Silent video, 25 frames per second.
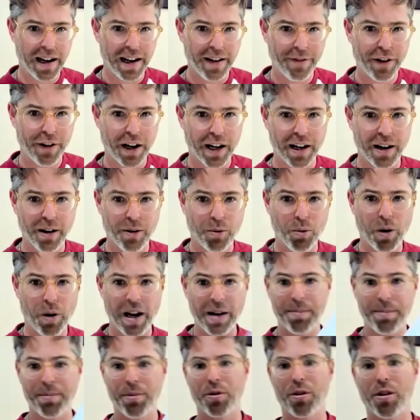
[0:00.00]
I've got a
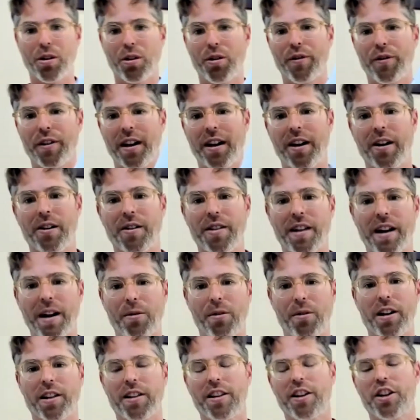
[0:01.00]
whiteboard over here that I
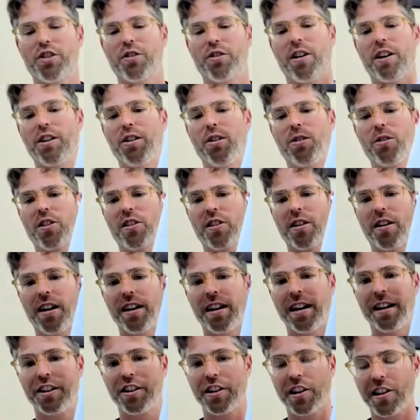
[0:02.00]
wanted to draw notes
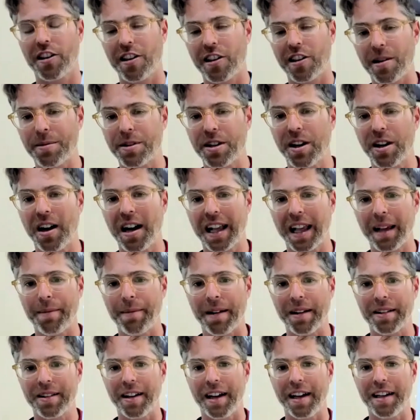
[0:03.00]
on. And just as I'm talking
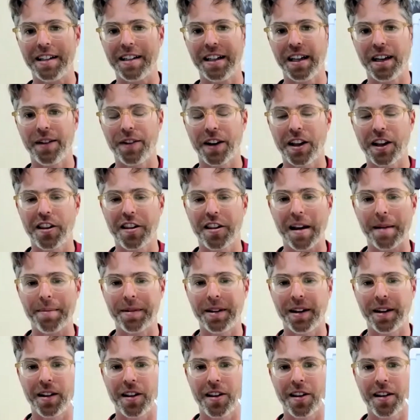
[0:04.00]
about the idea of
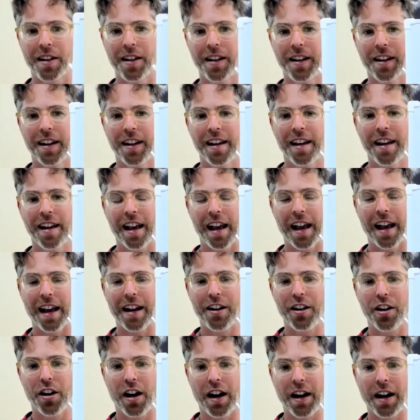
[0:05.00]
acceptance
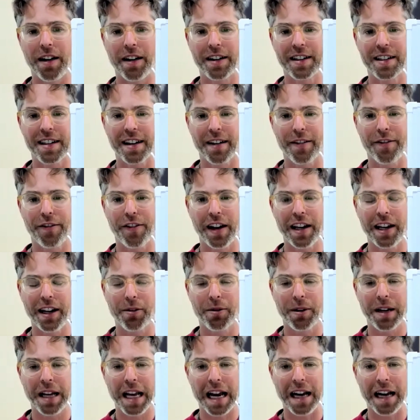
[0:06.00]
and not
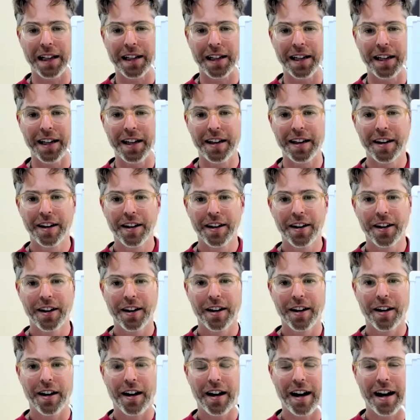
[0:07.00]
fighting reality,
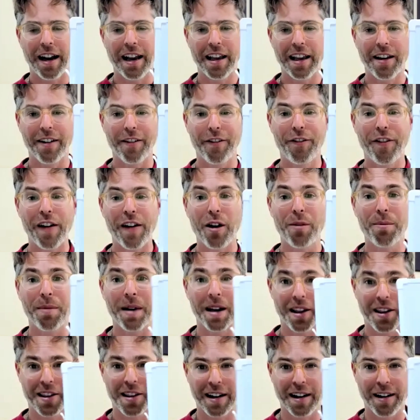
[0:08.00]
I found
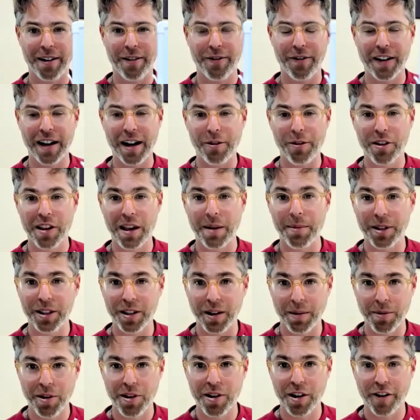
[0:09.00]
myself, and I was able
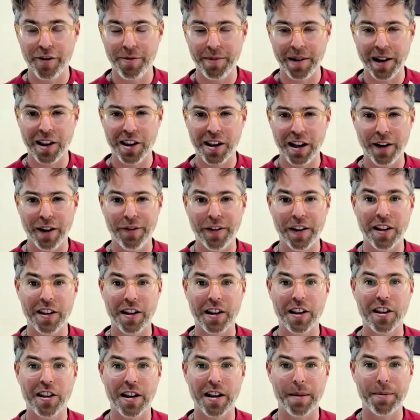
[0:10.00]
to observe myself
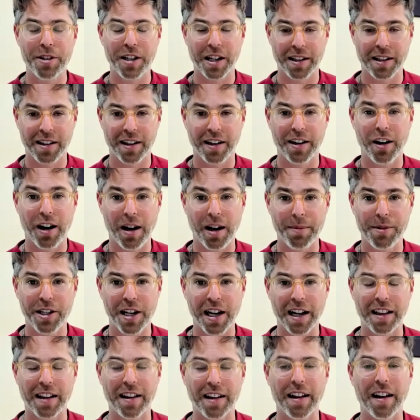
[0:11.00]
as a subject and
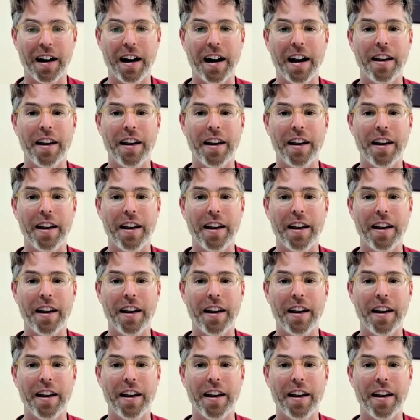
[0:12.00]
object.